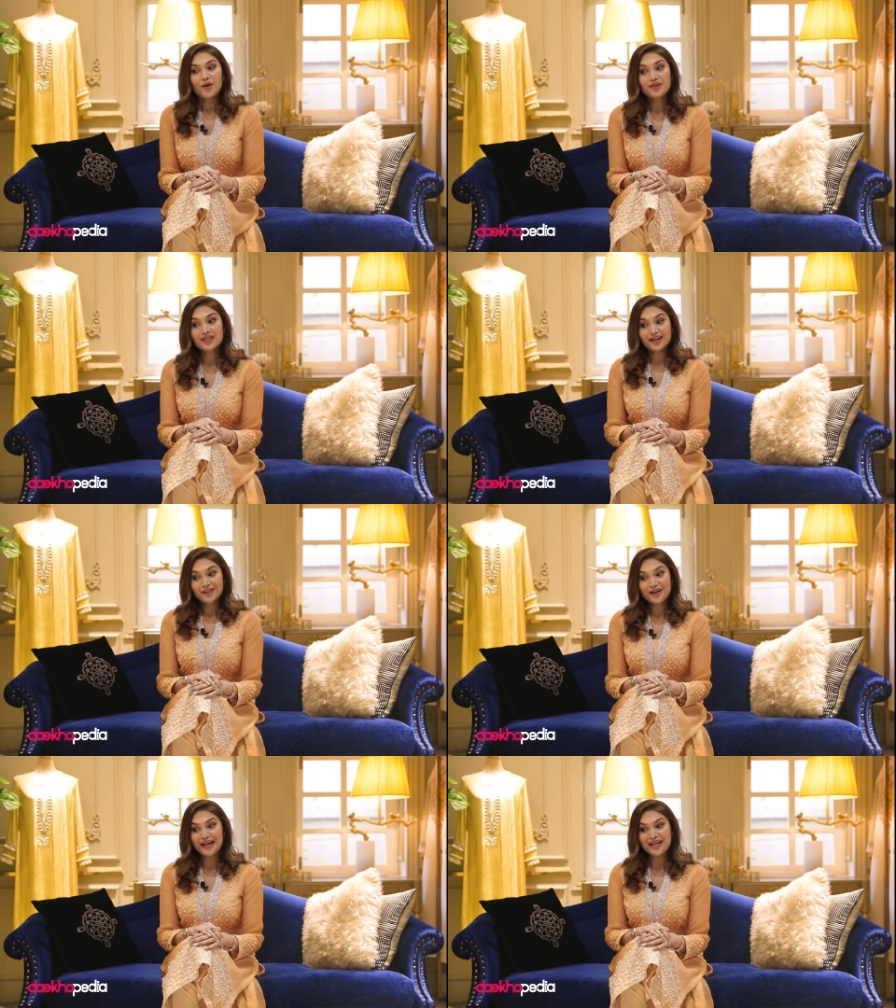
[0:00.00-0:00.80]
On the
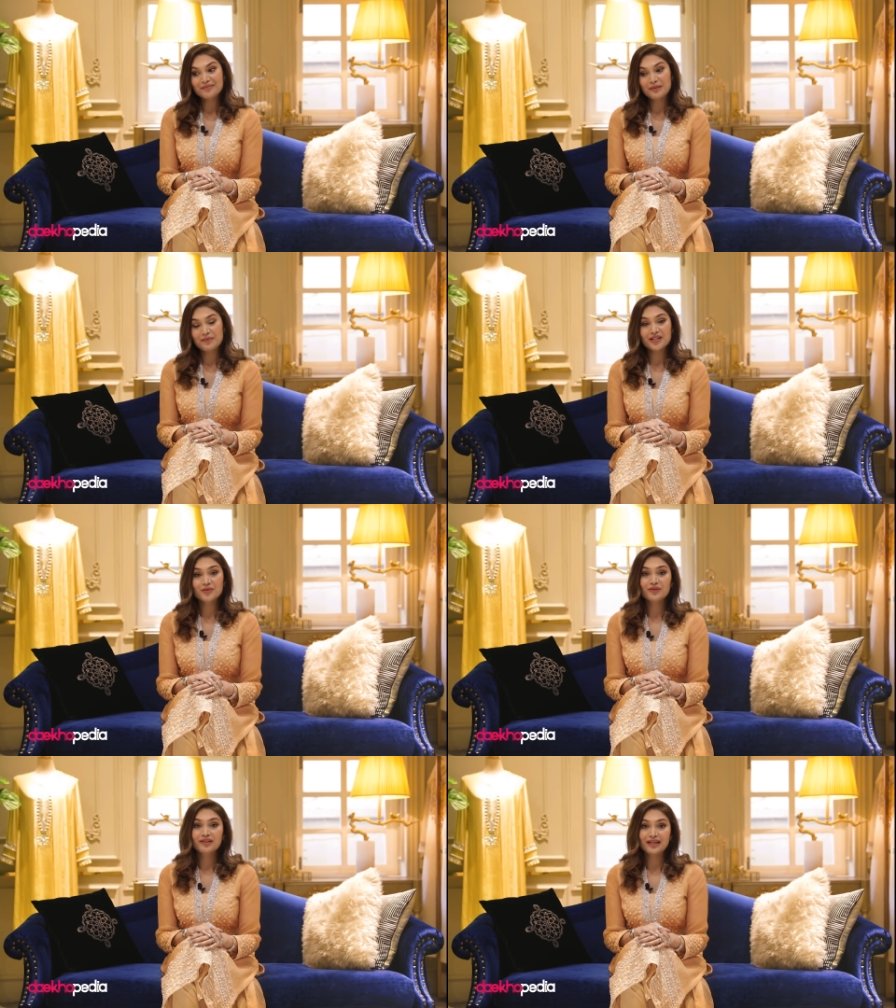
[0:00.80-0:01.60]
other hand, my
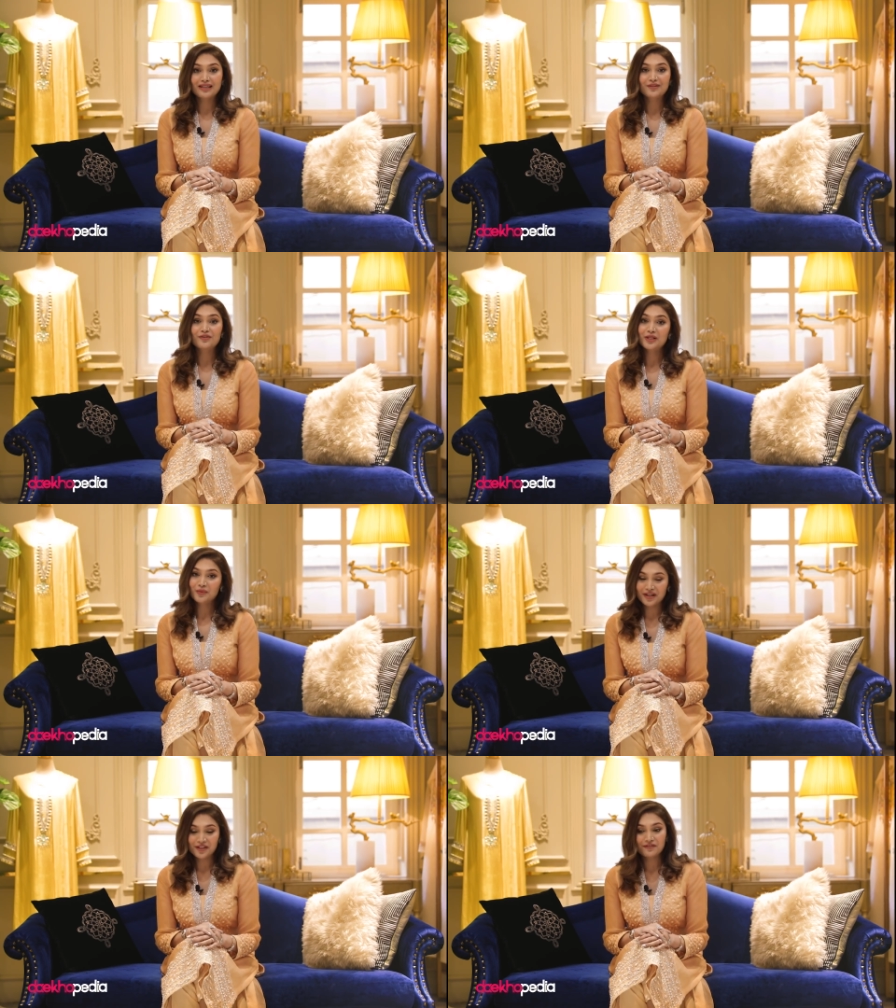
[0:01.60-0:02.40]
parents were getting really
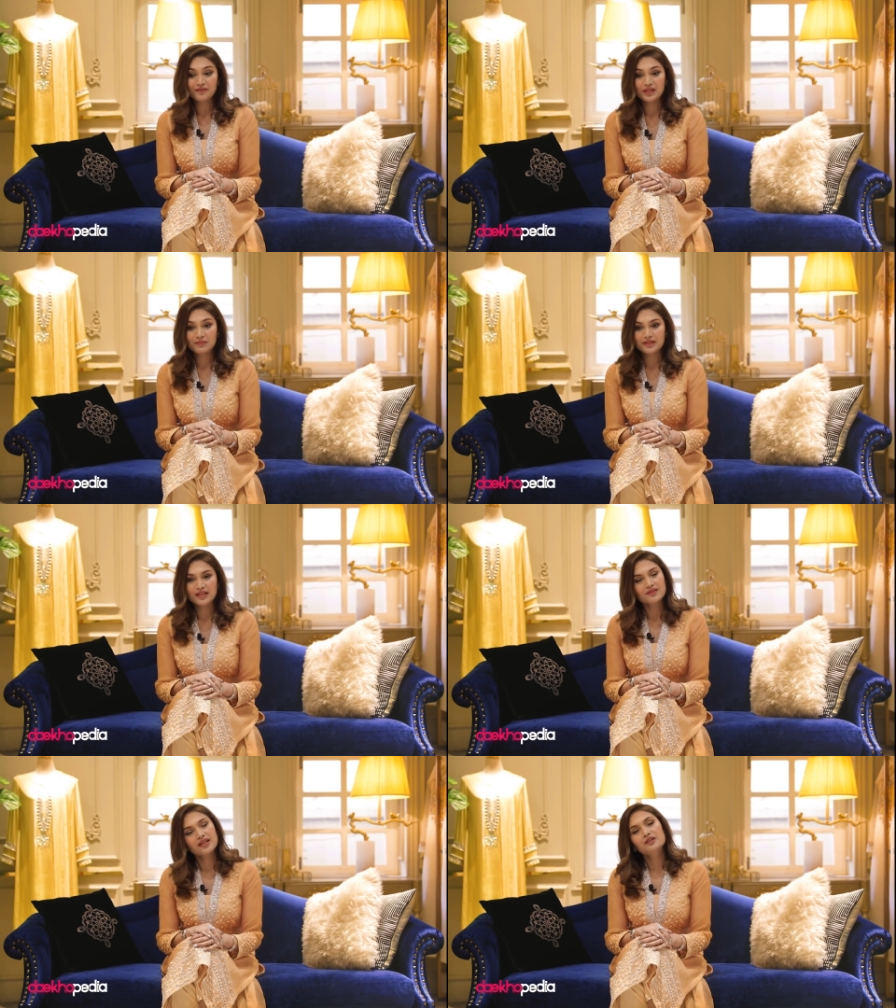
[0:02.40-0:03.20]
worried for me because
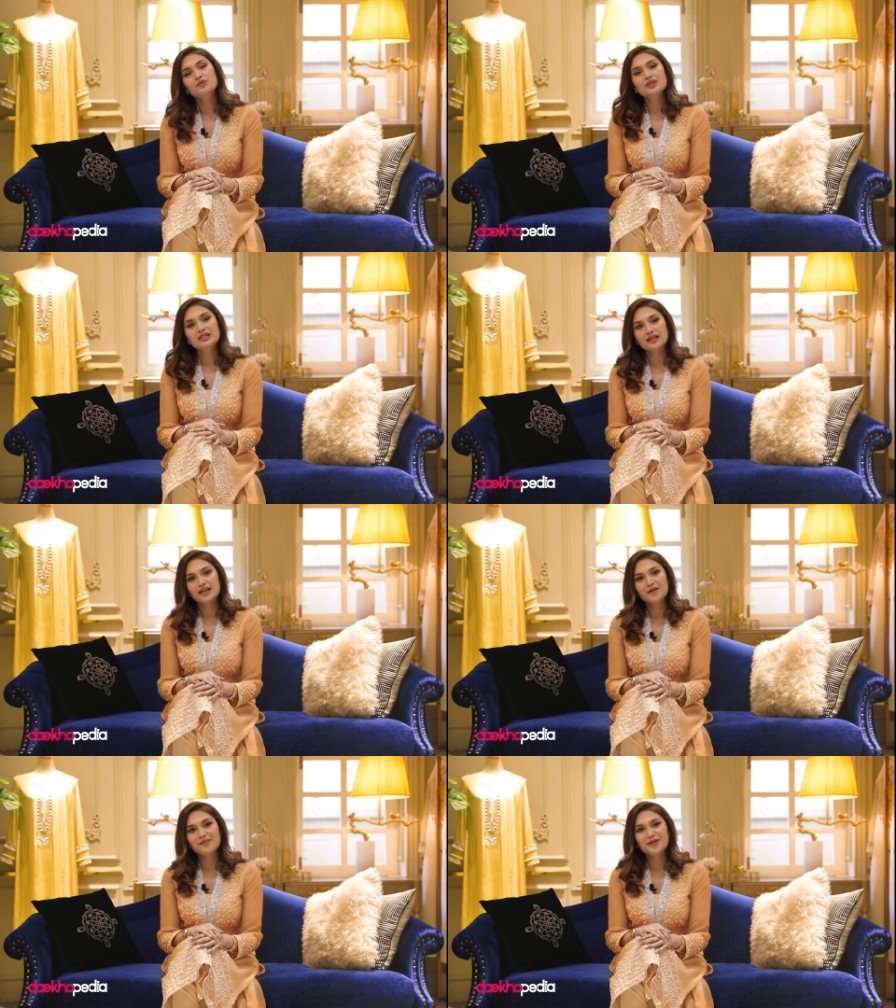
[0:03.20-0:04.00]
I was kind of losing
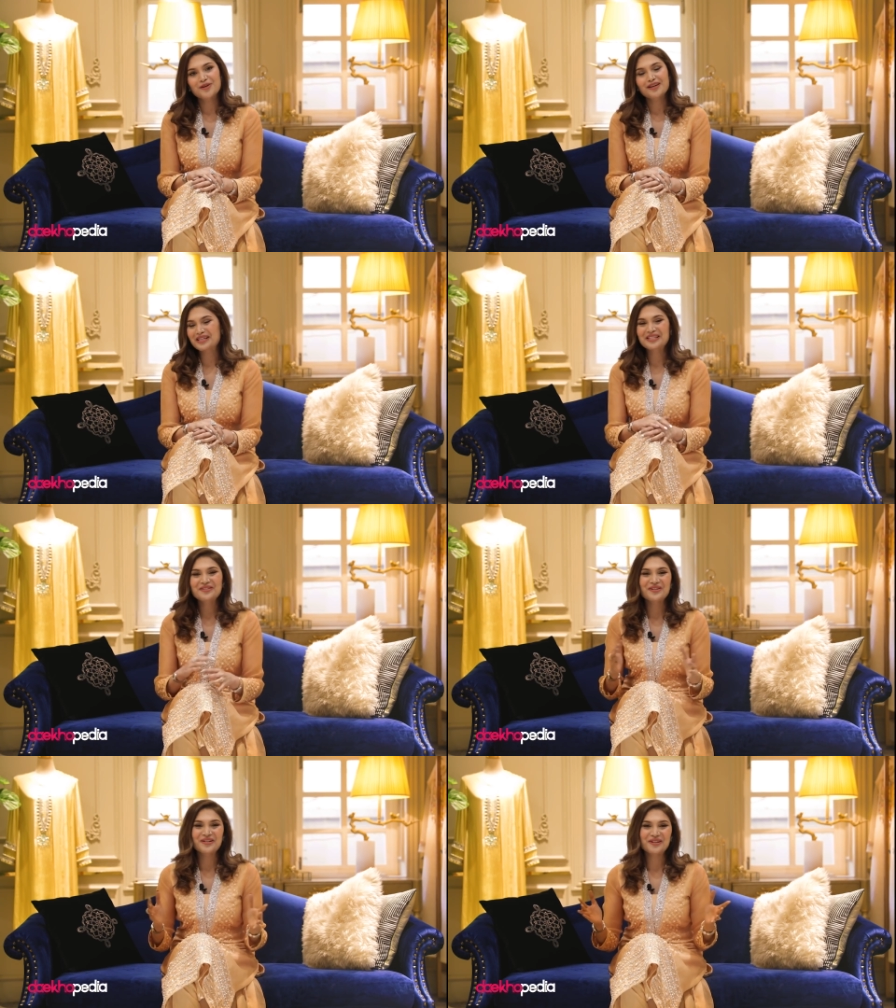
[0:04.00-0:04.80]
time and my
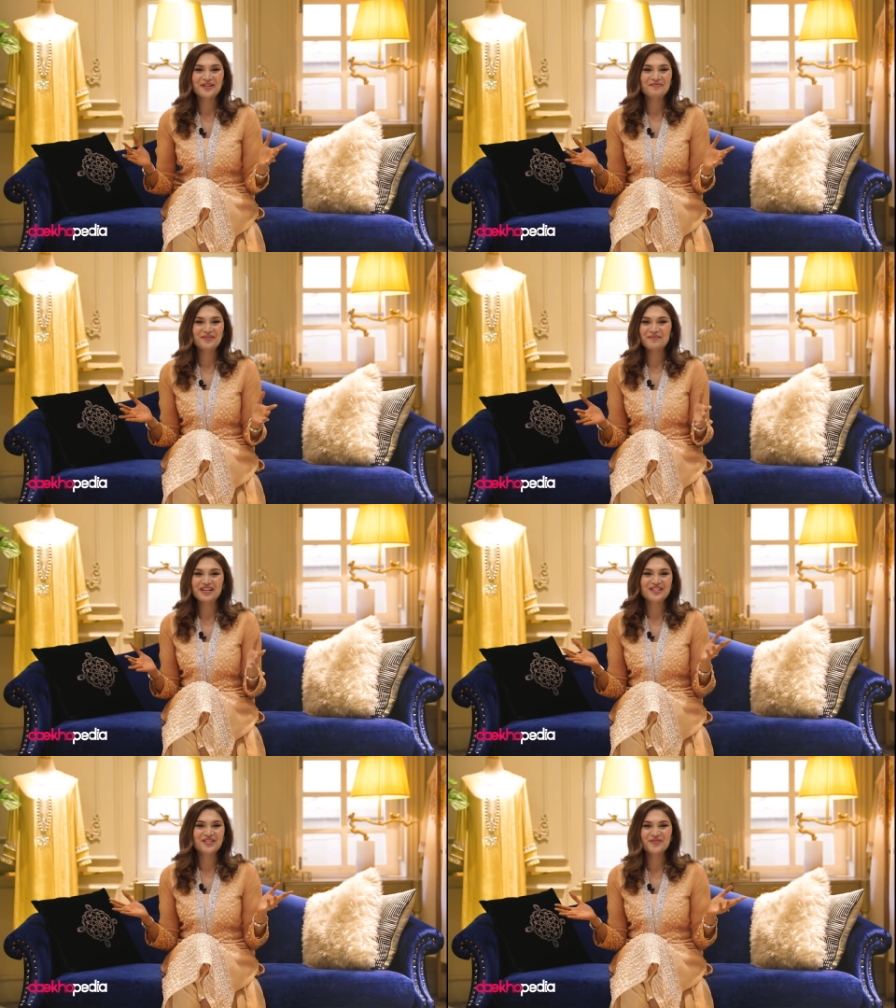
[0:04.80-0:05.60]
sister, uh, you know,
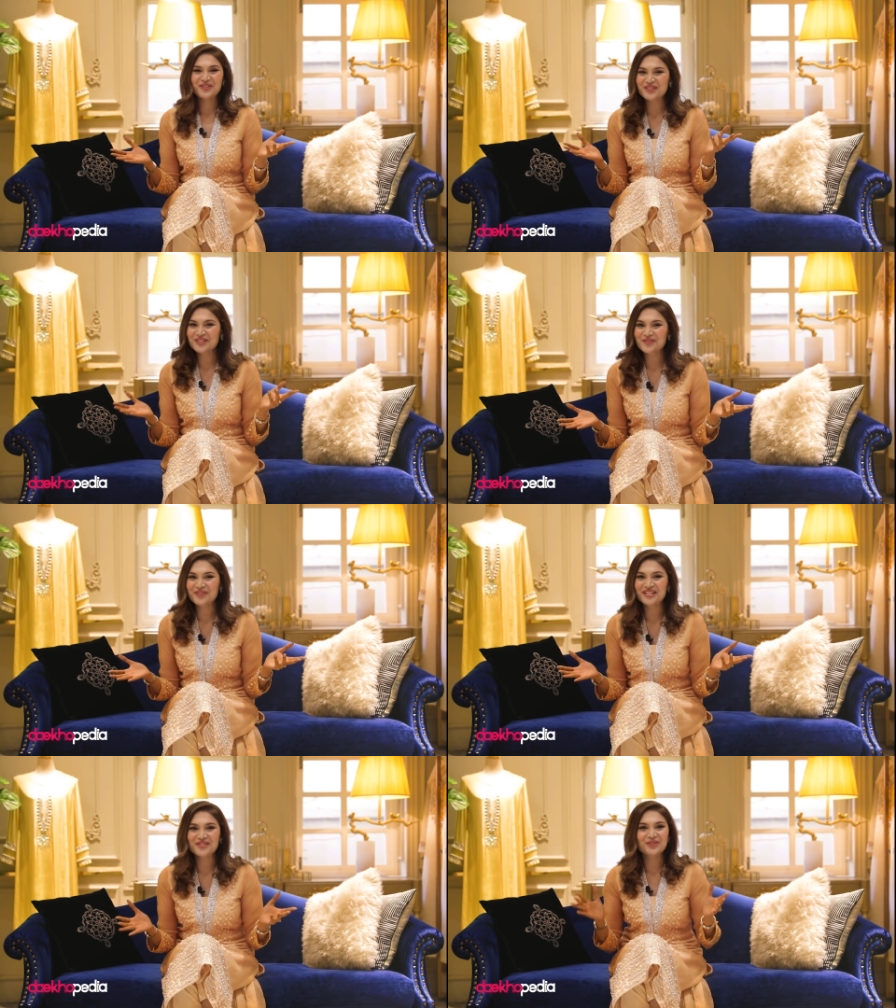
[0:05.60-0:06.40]
mashallah, she was a good
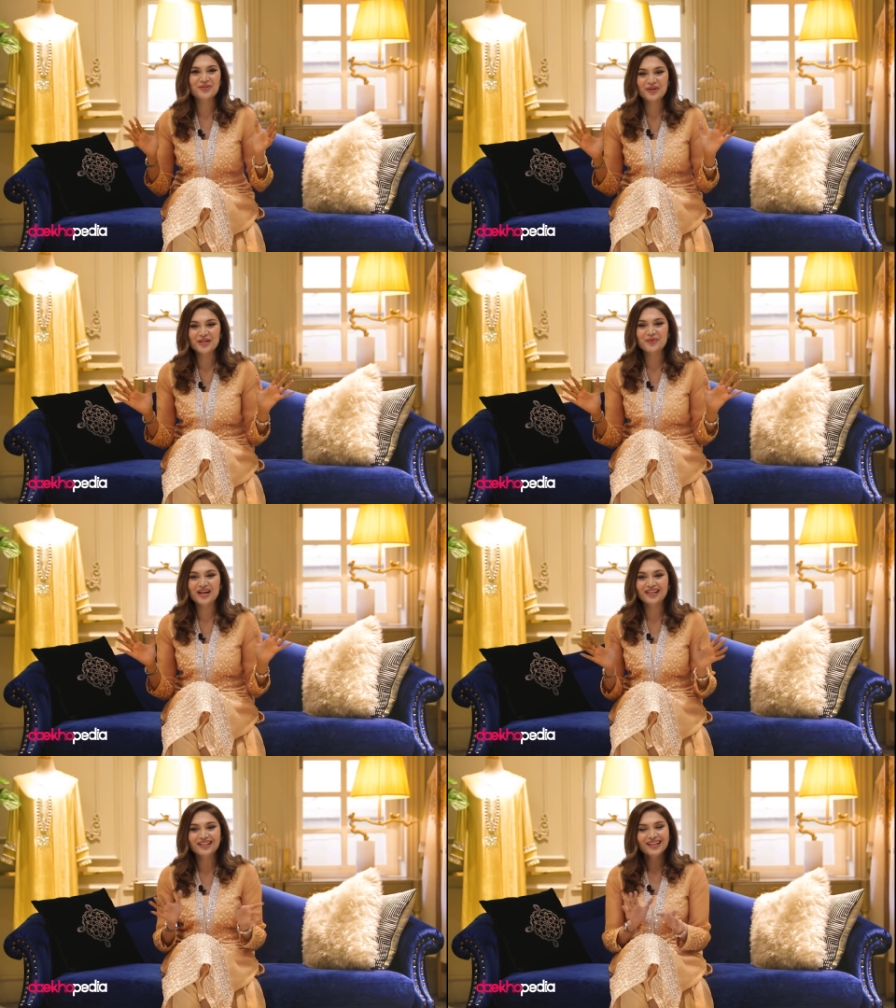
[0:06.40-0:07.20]
student, she was doing
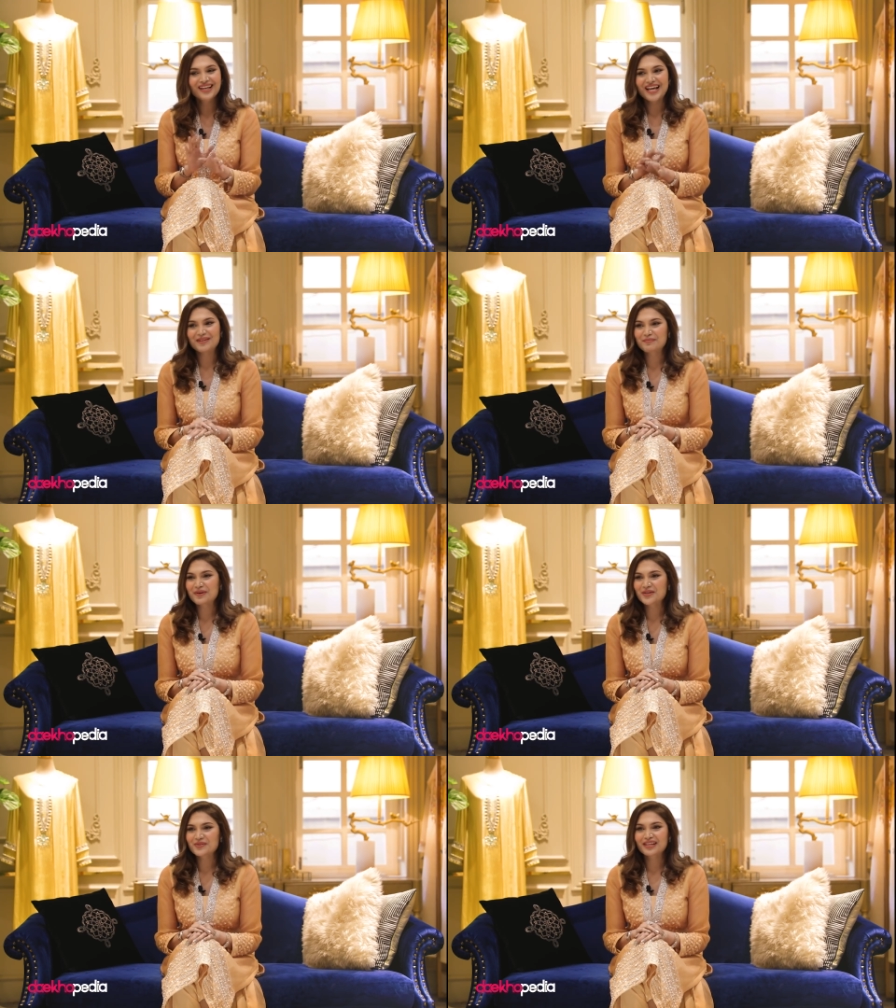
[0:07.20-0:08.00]
well and my
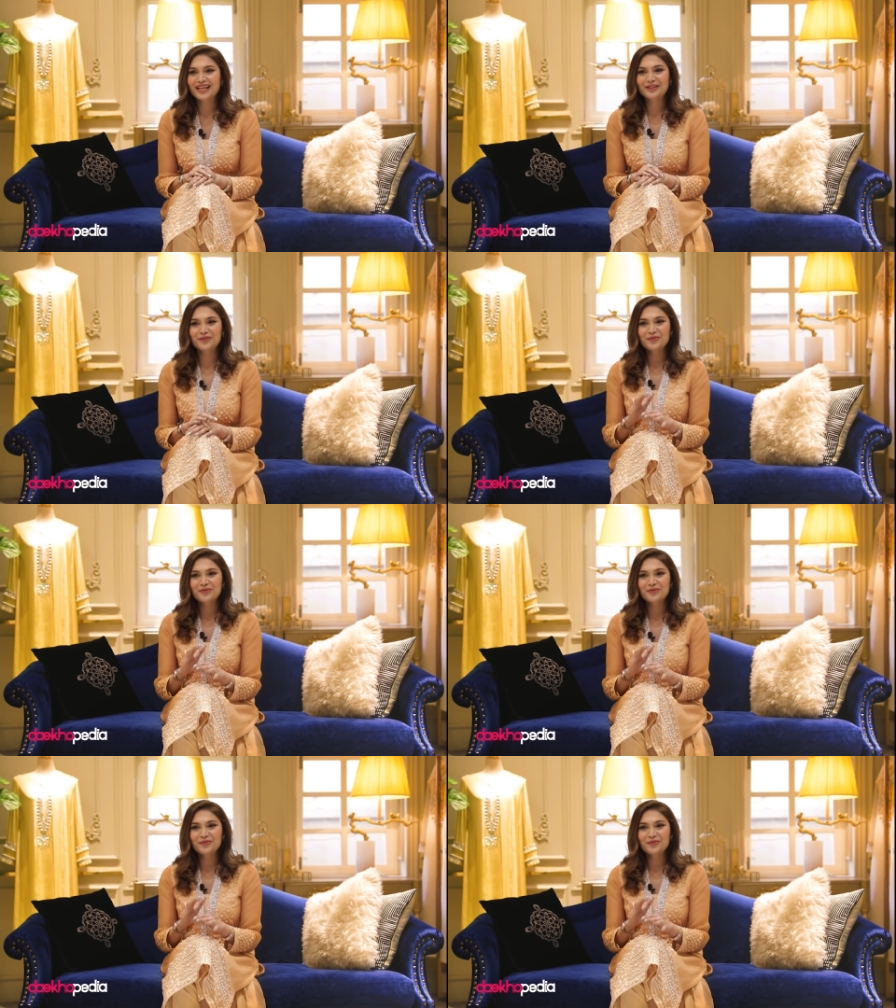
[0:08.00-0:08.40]
parents were like,